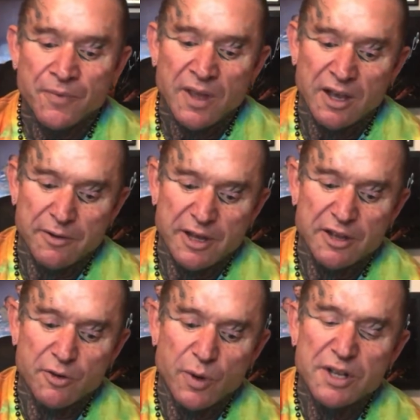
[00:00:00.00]
And,
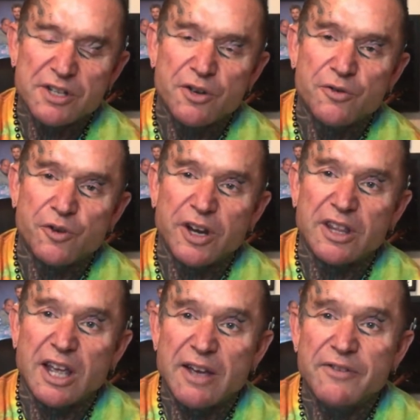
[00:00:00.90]
and the ones who reckon
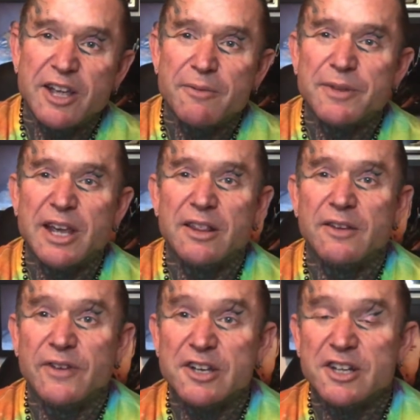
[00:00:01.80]
they have come down,
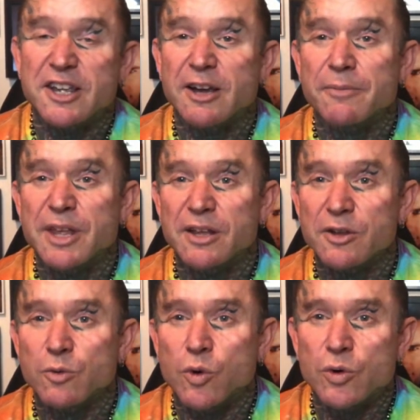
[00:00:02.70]
they've actually come down
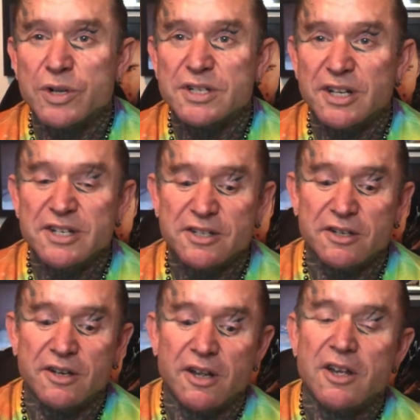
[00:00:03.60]
to warn us listen,
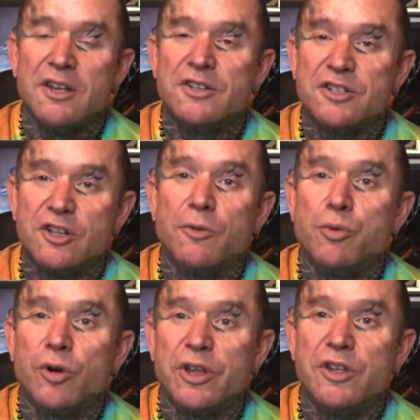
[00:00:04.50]
stop
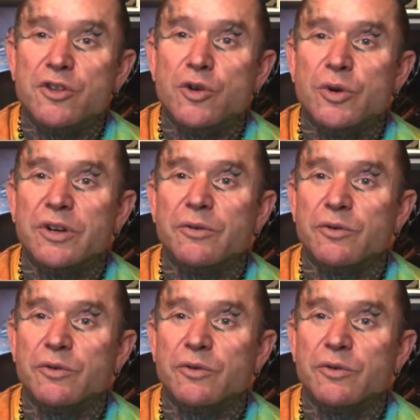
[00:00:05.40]
what you're doing.